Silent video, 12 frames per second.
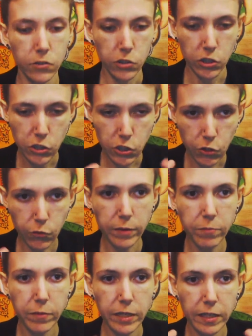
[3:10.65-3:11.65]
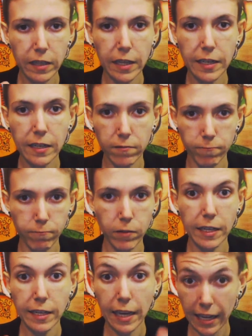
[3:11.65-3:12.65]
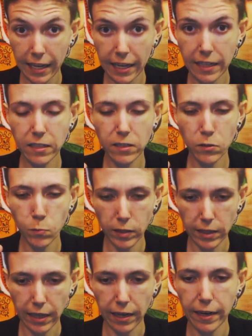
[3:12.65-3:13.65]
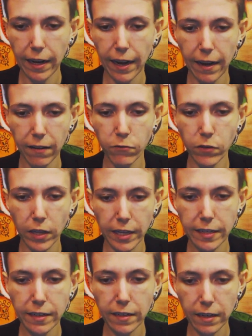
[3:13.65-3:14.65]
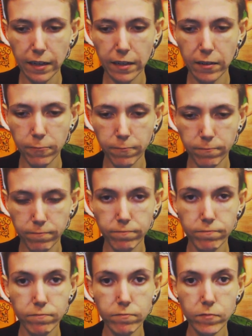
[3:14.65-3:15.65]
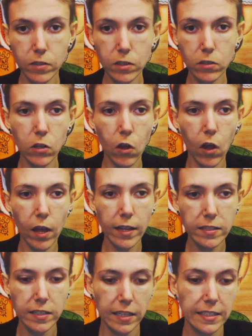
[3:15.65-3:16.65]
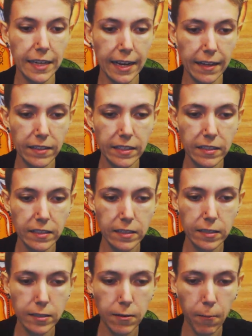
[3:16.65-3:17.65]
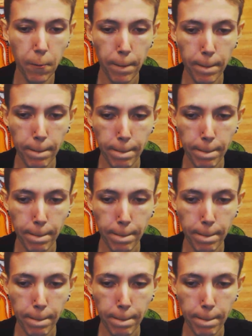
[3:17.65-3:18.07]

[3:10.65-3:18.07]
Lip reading: And she's showing me like hands, but they have like claws, like talons,